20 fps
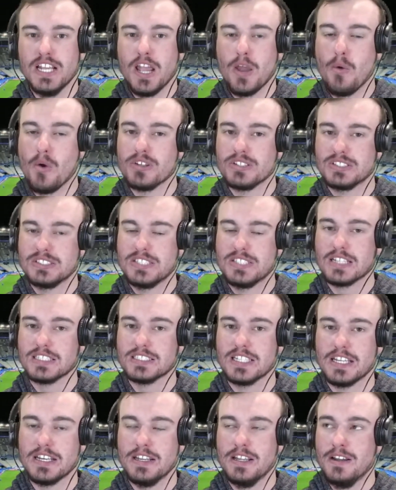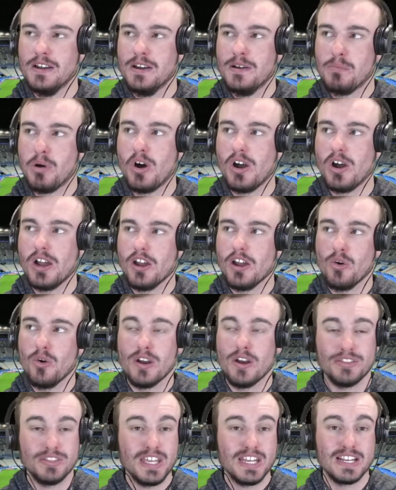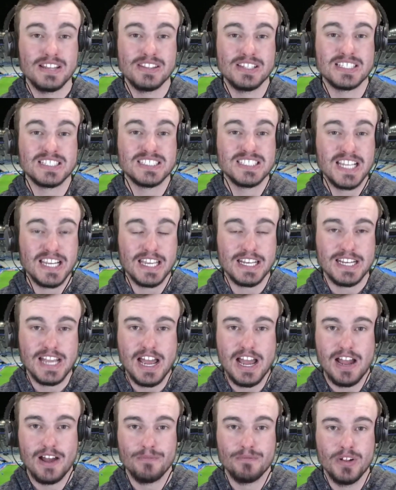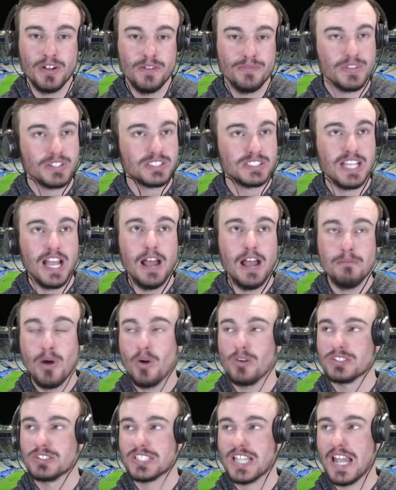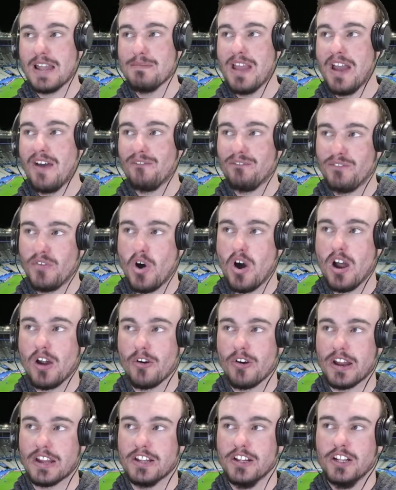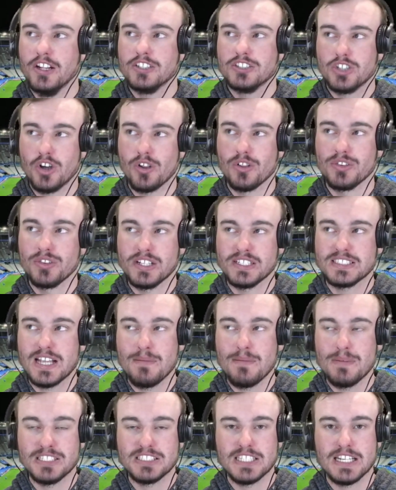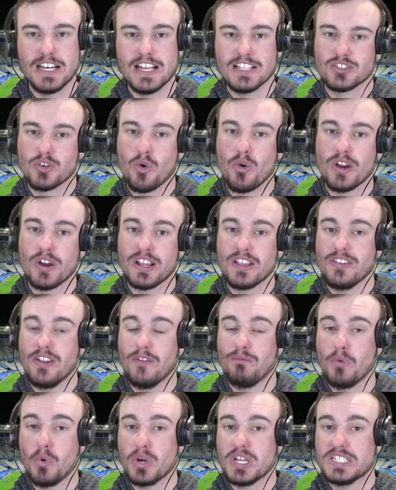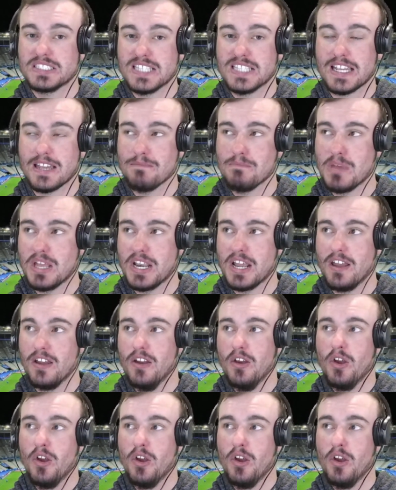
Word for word: It was Duncan Paia'aua. Then in the second half, the Samoans came out firing. Jonathan Taumateine scoring in the 42nd minute,